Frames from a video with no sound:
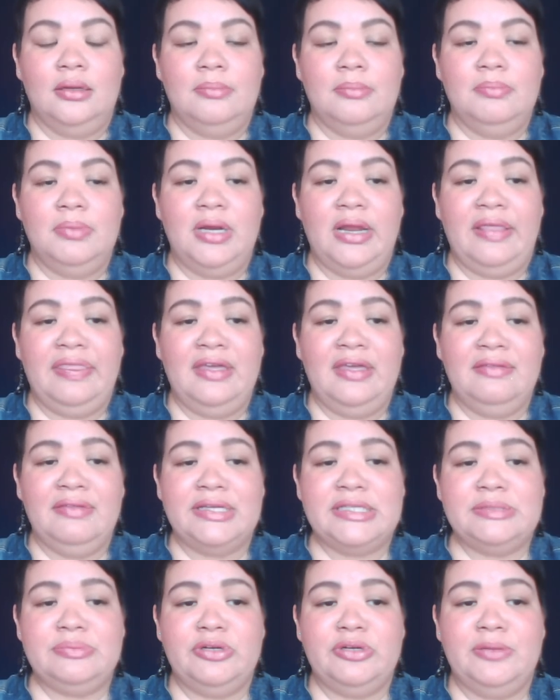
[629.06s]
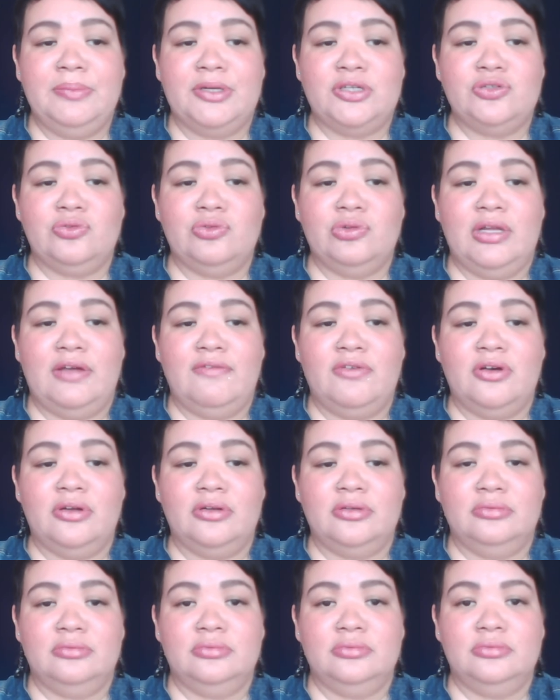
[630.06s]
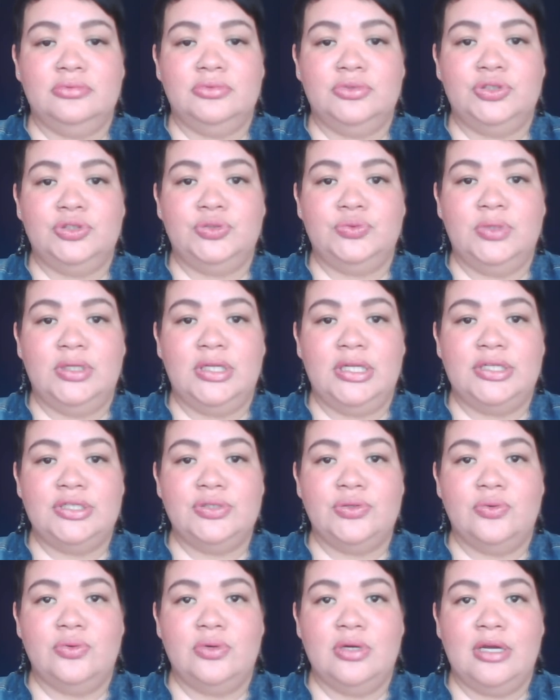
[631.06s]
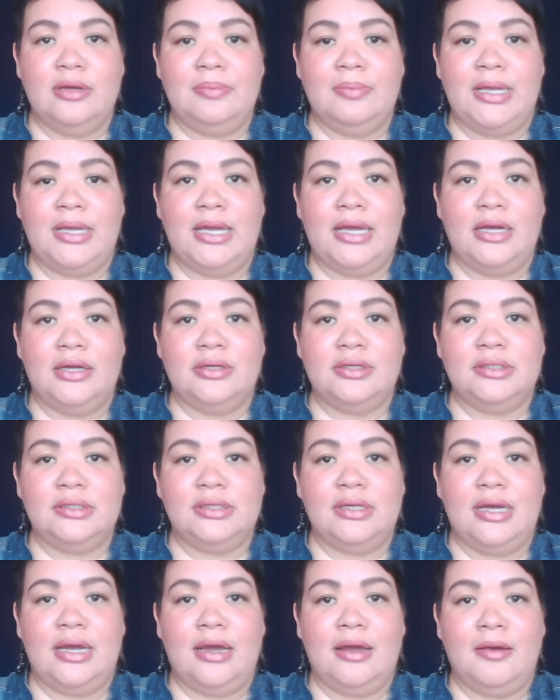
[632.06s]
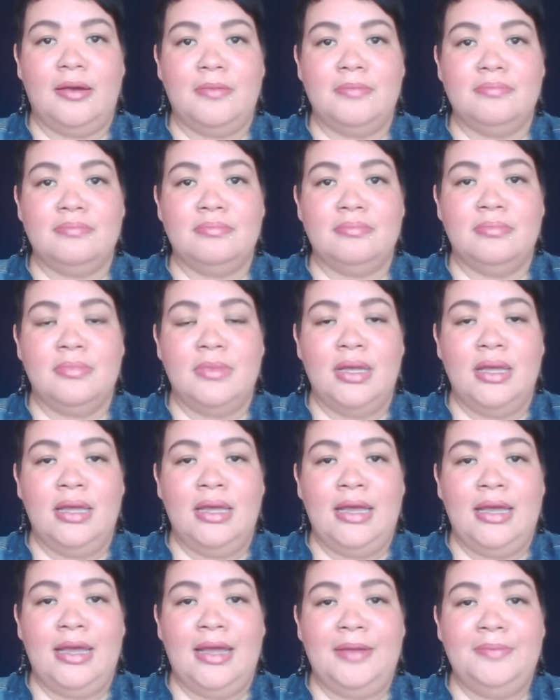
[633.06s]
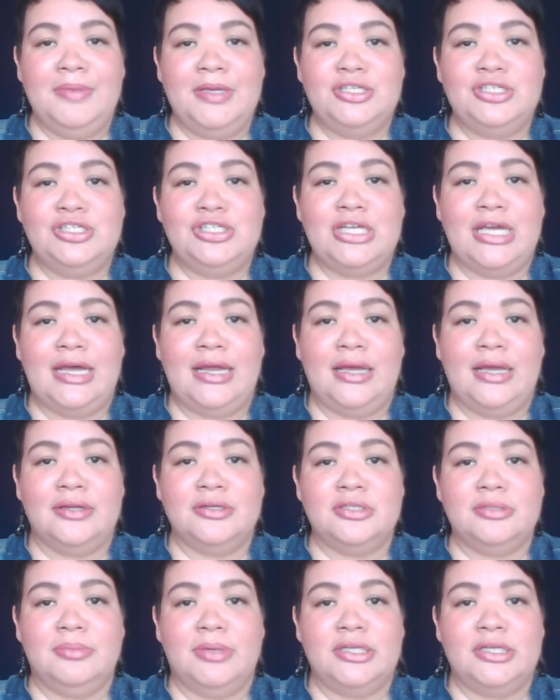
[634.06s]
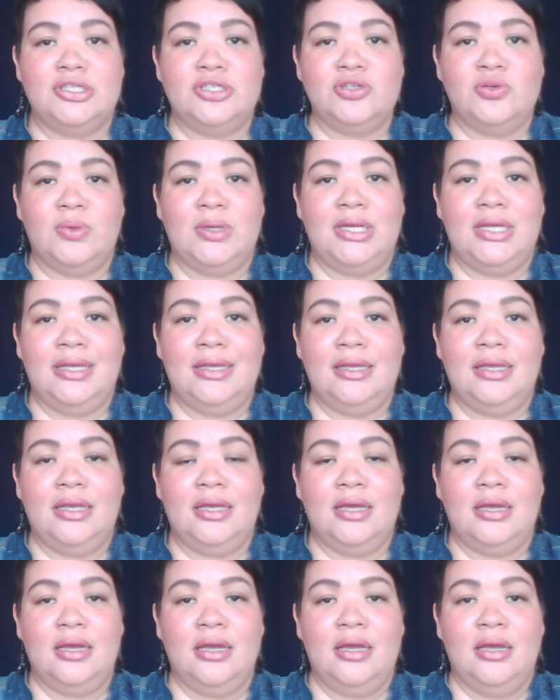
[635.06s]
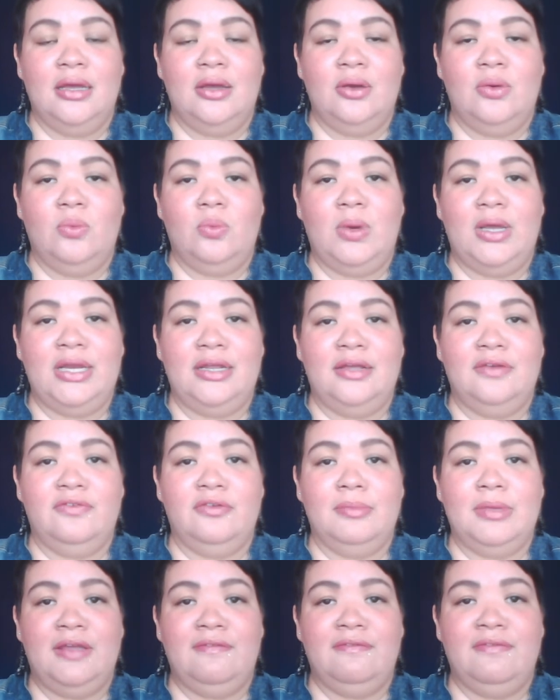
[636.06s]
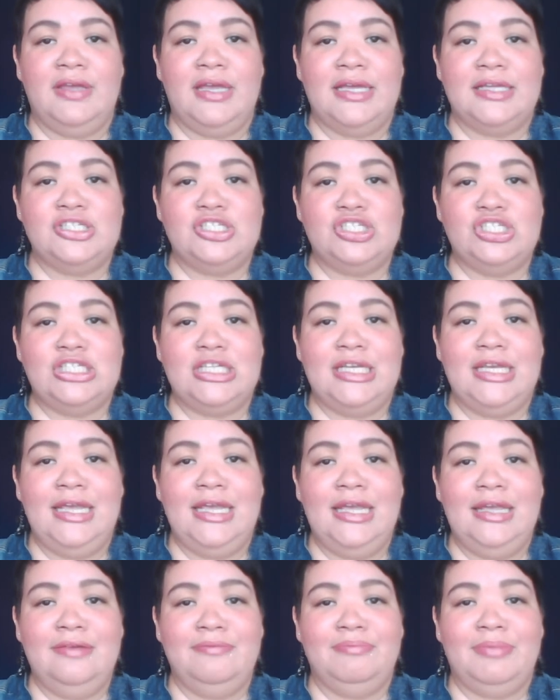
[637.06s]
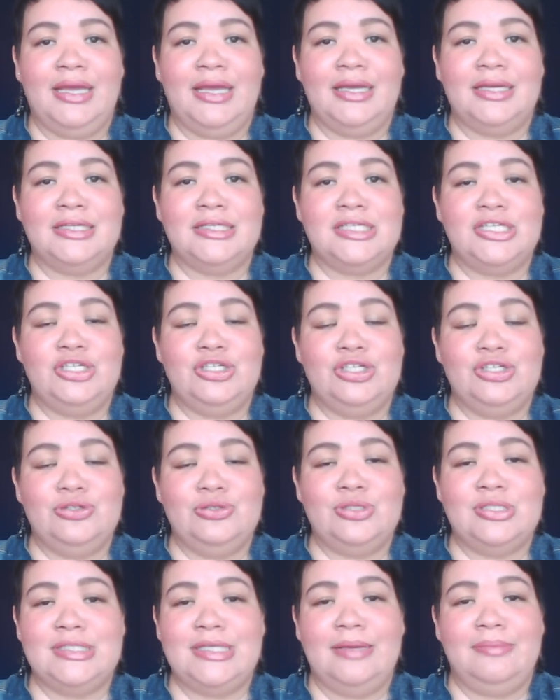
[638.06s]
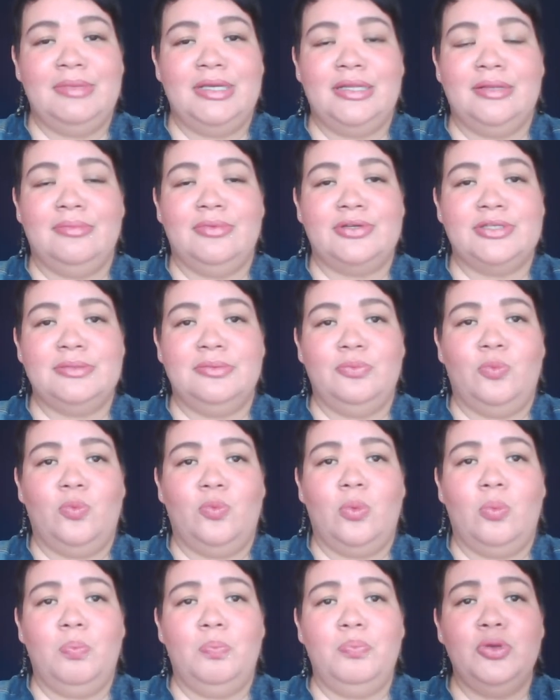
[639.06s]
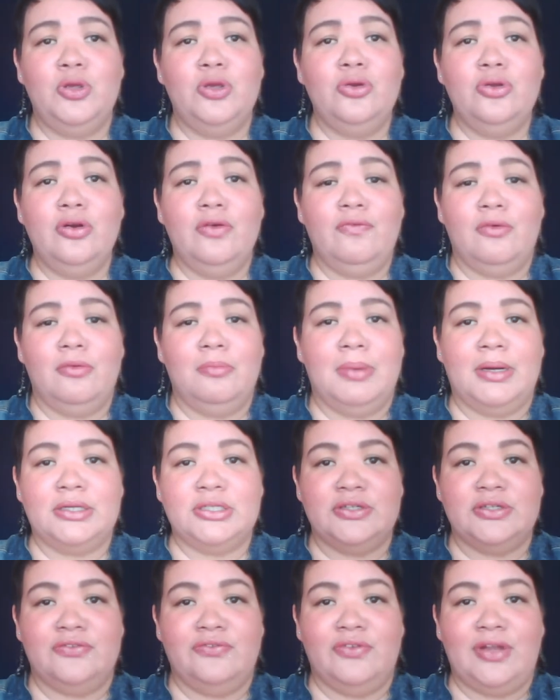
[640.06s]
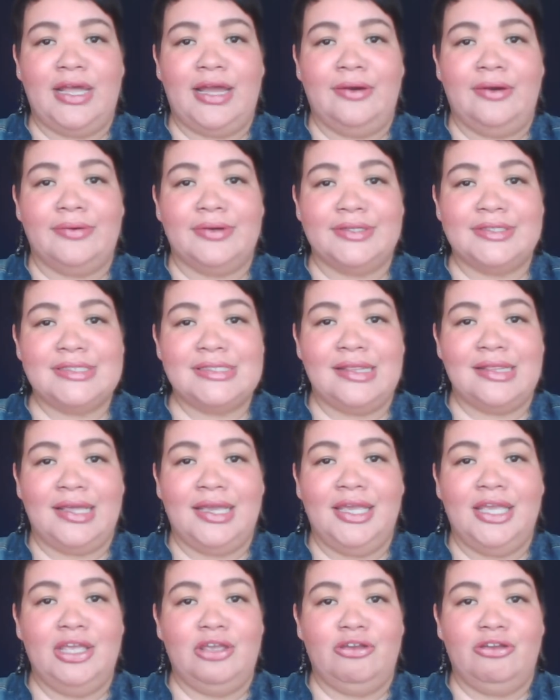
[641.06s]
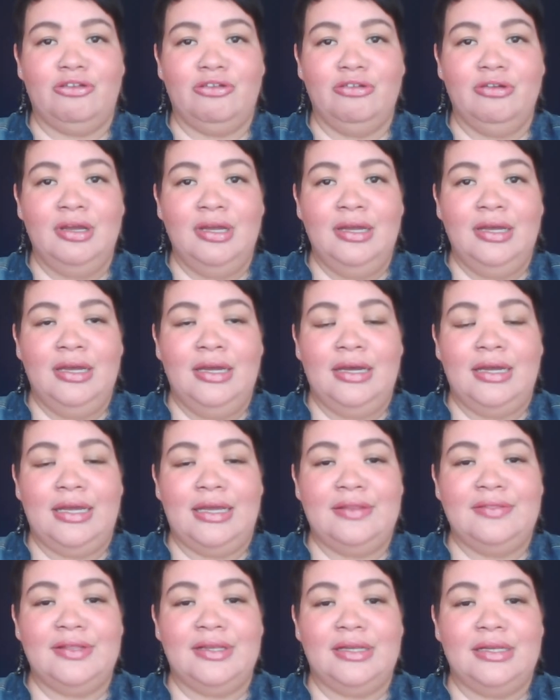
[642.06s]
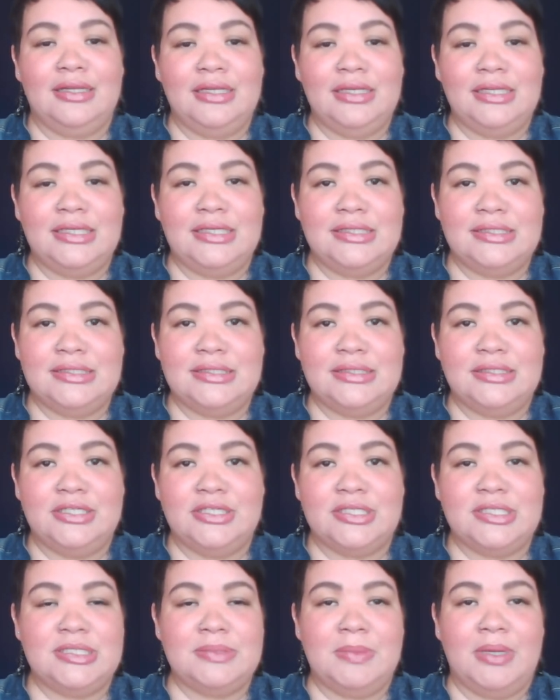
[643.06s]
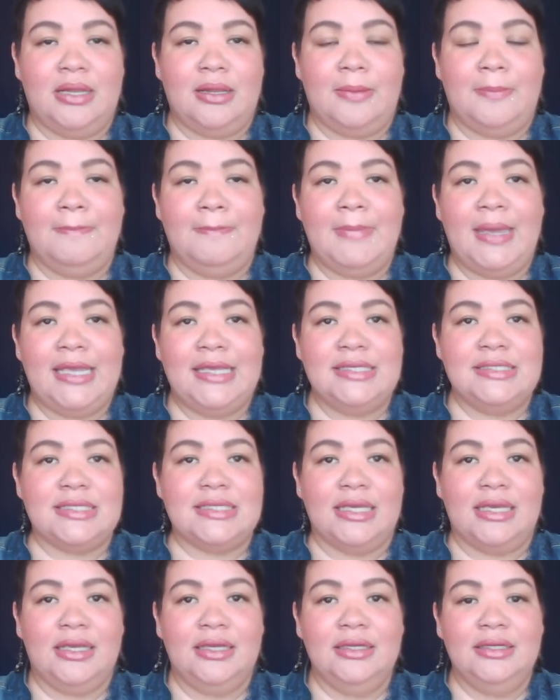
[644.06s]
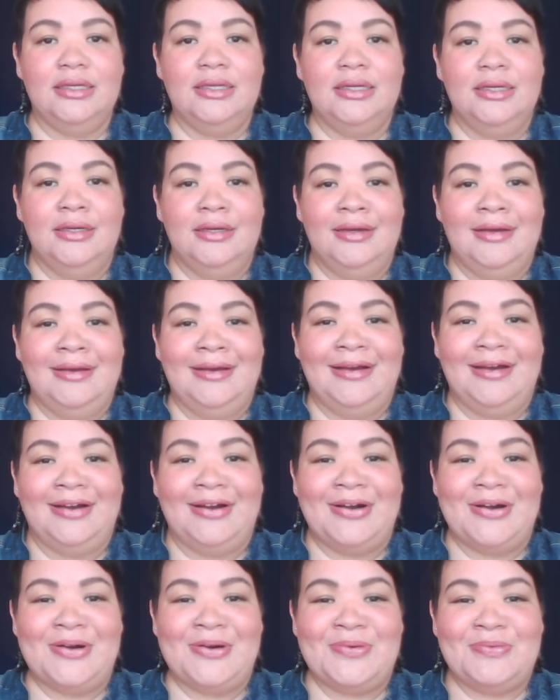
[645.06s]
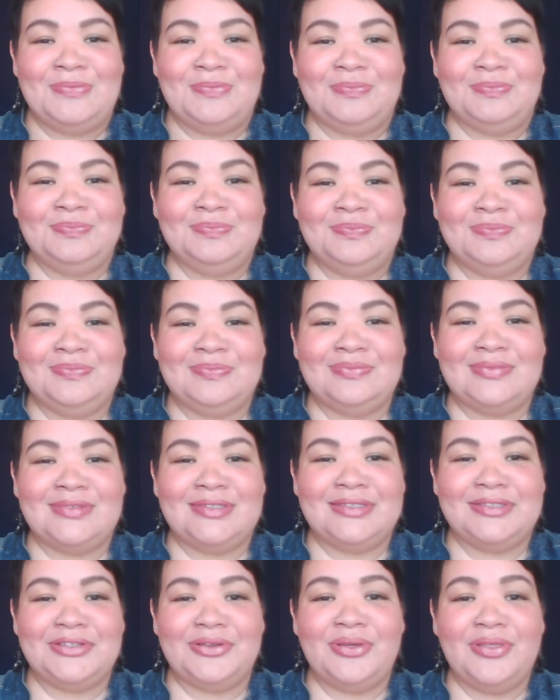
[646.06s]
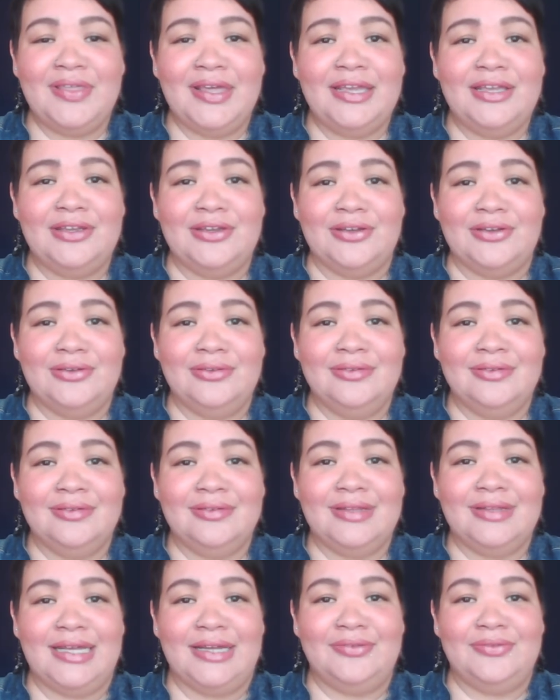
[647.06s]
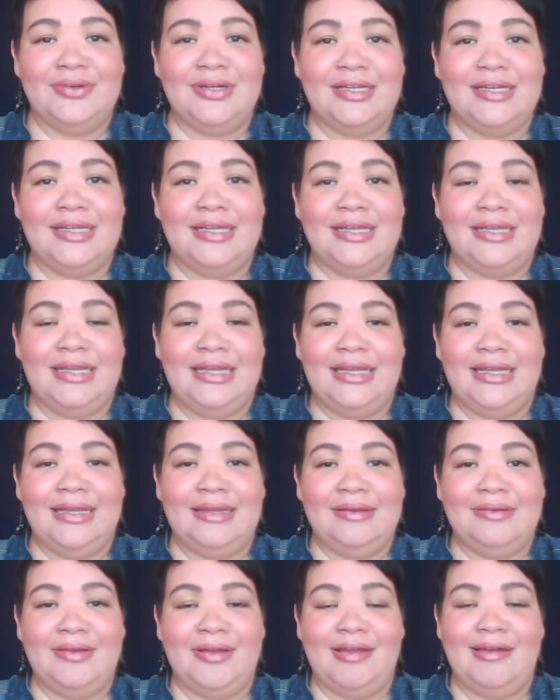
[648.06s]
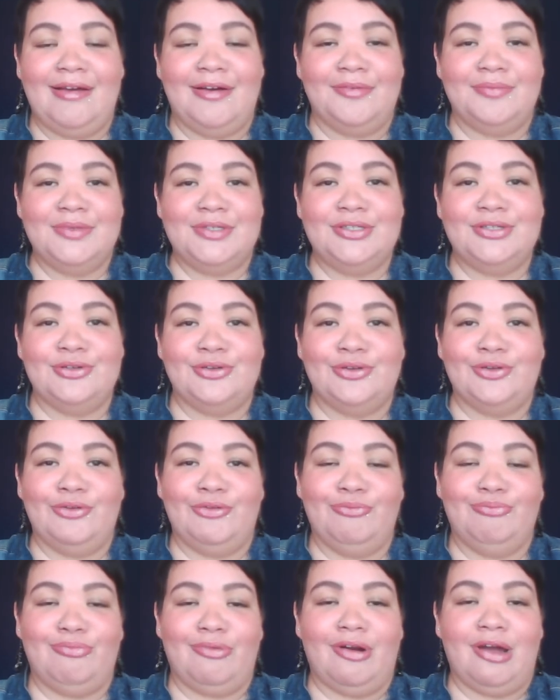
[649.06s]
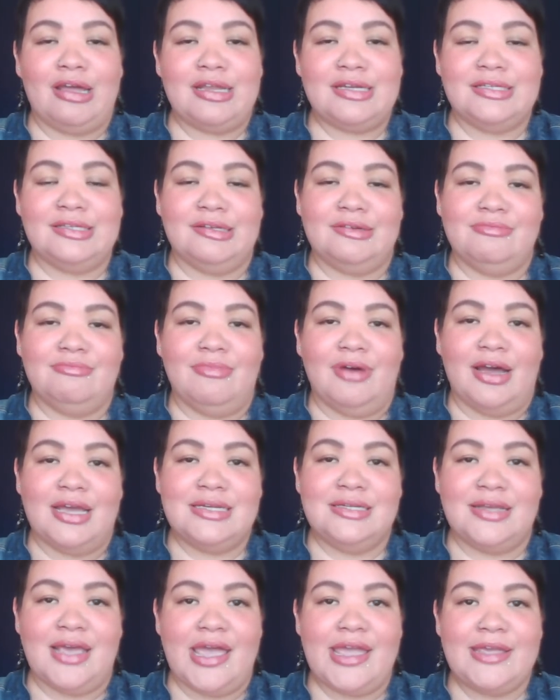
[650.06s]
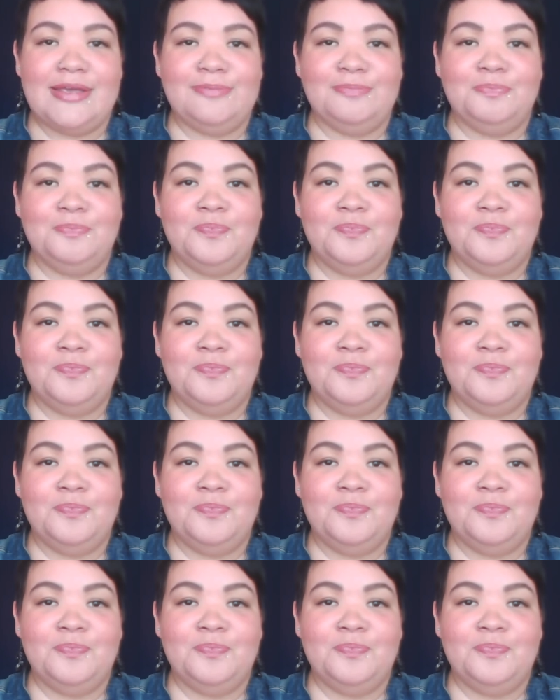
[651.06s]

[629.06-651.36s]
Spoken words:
But I think that's pretty much all I've got to really talk about. A big shout out to my 20 Waiting for Me VSG Bec. You sent me the most beautiful bunch of flowers, thank you, and the lilies just smell amazing. So thank you, that really helped to brighten my day.